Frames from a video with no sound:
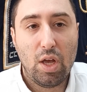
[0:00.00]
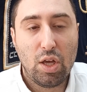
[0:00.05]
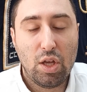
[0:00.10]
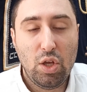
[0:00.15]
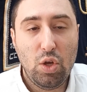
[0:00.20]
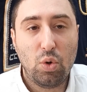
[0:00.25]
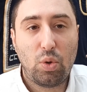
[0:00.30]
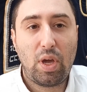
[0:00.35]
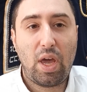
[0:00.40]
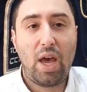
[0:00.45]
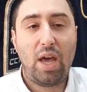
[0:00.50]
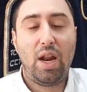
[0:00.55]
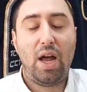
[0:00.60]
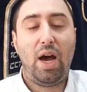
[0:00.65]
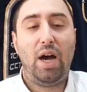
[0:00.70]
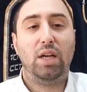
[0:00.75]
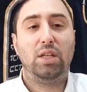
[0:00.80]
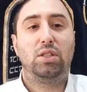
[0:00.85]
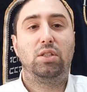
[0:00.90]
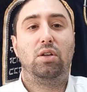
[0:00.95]
You can't
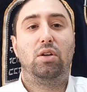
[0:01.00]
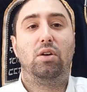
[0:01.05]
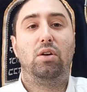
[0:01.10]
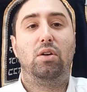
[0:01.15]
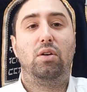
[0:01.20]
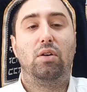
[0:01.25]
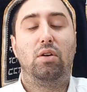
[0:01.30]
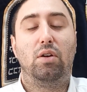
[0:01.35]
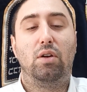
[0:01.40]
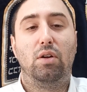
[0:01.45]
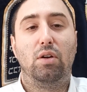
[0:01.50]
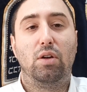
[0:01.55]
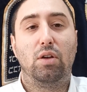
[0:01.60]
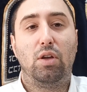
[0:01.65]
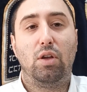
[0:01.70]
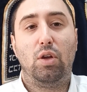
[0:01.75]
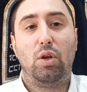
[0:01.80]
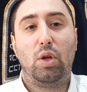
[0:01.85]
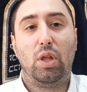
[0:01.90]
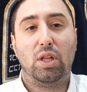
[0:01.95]
aser.
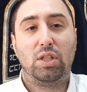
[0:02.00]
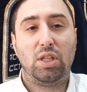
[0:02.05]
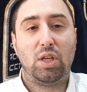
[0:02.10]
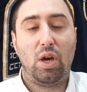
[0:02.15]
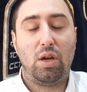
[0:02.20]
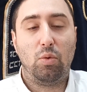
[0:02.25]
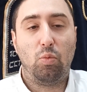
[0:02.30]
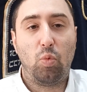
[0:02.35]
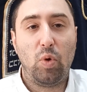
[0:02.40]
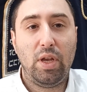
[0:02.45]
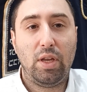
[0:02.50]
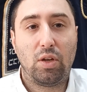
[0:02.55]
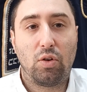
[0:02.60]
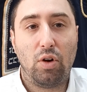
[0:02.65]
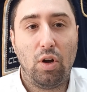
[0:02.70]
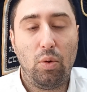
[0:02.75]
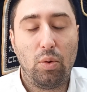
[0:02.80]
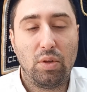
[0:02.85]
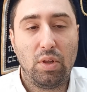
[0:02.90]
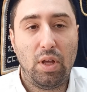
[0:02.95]
Let's say you had wheat
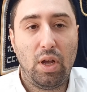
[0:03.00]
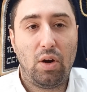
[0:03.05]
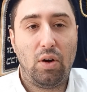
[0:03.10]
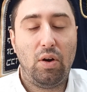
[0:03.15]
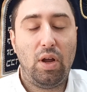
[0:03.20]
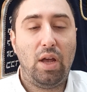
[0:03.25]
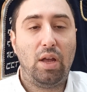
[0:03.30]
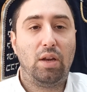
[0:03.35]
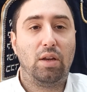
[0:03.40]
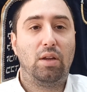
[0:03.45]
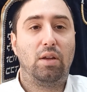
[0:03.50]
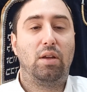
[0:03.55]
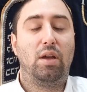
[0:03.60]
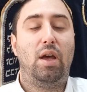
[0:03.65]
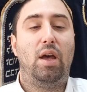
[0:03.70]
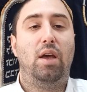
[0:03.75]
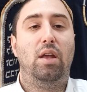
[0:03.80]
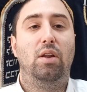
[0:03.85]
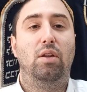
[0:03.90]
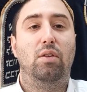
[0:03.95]
growing there
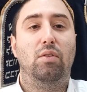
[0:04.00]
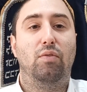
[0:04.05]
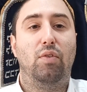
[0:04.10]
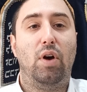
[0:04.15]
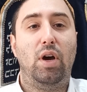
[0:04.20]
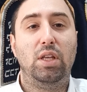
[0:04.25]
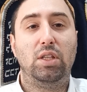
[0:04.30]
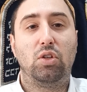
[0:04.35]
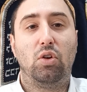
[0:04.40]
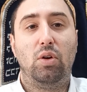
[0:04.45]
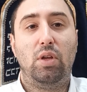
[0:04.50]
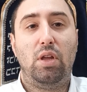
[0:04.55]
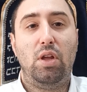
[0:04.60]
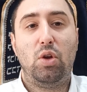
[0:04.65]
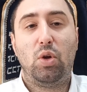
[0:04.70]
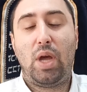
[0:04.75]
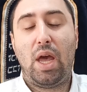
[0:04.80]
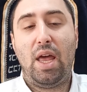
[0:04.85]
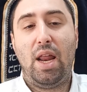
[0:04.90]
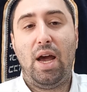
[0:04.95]
and vines growing there.
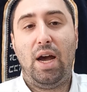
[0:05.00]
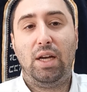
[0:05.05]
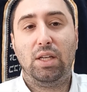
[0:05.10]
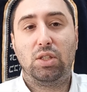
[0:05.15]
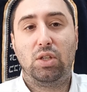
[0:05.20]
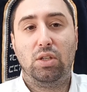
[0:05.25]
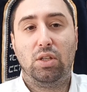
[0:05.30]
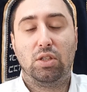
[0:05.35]
You can't aser.